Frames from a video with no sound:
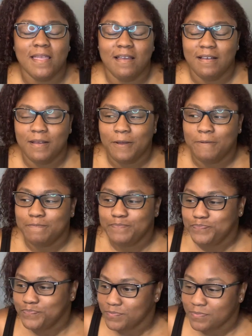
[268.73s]
Anyway,
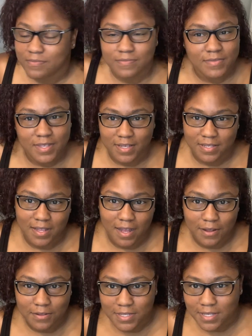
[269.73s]
it's not
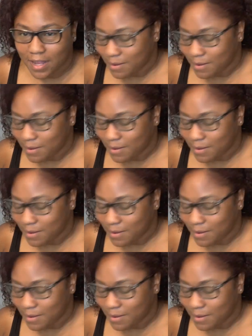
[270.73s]
gonna stop.